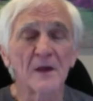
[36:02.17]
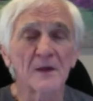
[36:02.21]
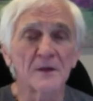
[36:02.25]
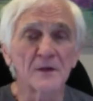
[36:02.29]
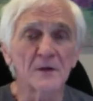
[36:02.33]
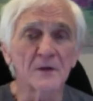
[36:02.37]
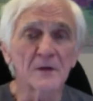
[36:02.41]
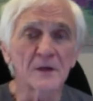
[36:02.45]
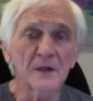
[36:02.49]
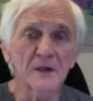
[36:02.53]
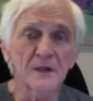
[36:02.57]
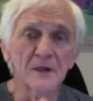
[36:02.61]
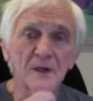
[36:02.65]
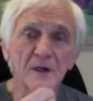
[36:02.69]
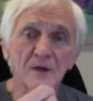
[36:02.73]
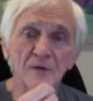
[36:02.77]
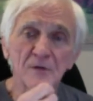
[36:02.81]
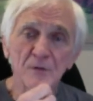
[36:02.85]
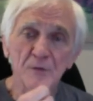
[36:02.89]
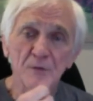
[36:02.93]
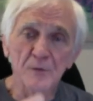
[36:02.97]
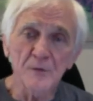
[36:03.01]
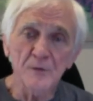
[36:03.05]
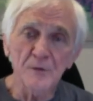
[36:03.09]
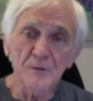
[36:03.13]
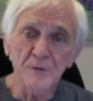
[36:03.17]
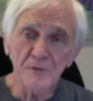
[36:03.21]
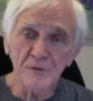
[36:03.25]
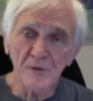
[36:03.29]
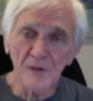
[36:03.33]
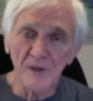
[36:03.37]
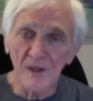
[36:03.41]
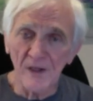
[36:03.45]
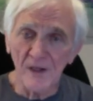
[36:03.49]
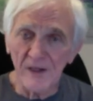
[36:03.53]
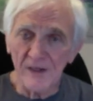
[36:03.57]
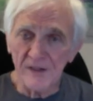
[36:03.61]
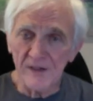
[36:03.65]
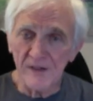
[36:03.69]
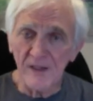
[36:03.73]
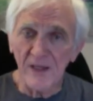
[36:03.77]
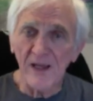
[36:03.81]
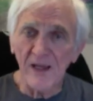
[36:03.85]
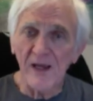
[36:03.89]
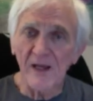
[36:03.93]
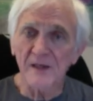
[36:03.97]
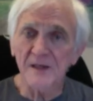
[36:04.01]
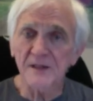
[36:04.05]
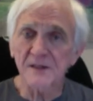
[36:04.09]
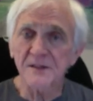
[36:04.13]
You get an intrusion like
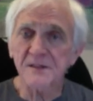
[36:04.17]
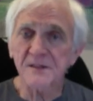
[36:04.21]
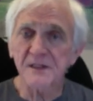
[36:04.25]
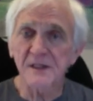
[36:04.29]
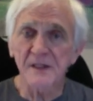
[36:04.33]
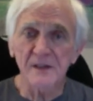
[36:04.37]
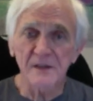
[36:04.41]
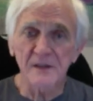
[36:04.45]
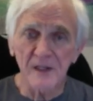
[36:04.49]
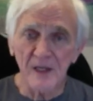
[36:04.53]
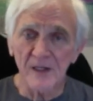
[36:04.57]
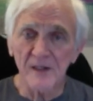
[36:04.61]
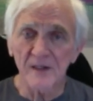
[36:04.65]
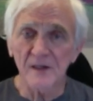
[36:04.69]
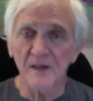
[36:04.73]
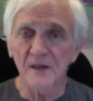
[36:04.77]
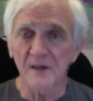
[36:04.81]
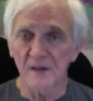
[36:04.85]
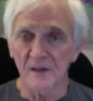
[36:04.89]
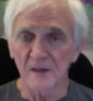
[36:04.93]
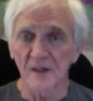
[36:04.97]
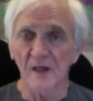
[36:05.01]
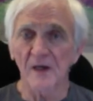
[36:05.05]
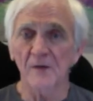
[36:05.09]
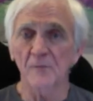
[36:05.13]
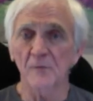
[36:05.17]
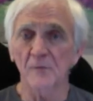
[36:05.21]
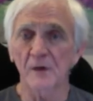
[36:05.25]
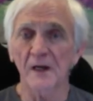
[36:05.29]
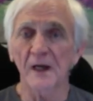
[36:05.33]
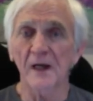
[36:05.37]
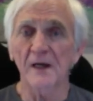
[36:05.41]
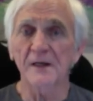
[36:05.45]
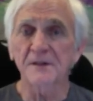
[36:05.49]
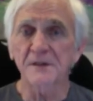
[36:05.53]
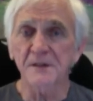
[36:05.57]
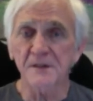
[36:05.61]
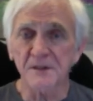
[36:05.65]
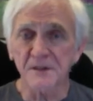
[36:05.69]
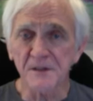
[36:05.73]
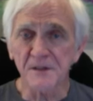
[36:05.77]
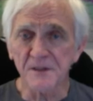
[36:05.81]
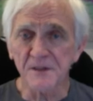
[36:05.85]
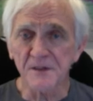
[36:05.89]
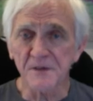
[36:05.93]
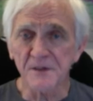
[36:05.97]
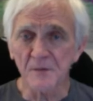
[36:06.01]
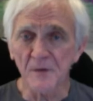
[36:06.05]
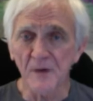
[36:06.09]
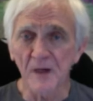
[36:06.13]
that, let's say that what I just
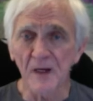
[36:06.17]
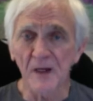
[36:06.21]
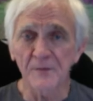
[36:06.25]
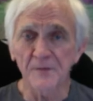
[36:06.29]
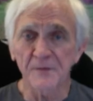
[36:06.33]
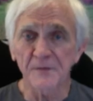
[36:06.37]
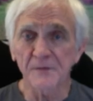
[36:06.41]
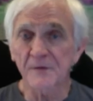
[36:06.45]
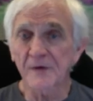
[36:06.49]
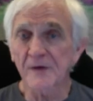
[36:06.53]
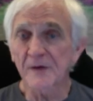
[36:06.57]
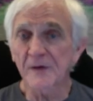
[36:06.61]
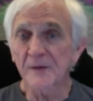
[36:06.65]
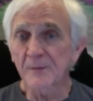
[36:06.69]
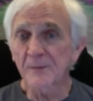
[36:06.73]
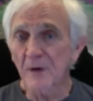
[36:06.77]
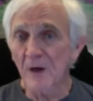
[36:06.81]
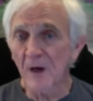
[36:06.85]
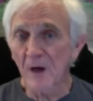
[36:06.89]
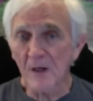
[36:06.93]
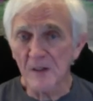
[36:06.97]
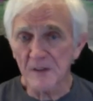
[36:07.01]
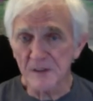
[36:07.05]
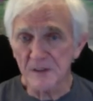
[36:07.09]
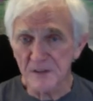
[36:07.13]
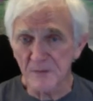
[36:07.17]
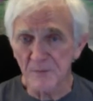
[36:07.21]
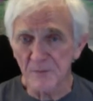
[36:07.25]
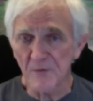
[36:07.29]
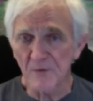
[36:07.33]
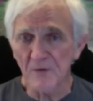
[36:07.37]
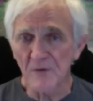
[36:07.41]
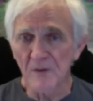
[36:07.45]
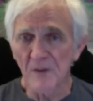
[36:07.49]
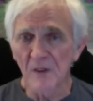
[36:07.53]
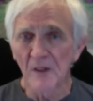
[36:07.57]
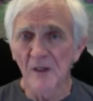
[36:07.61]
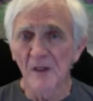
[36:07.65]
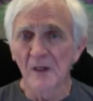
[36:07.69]
described, is very possible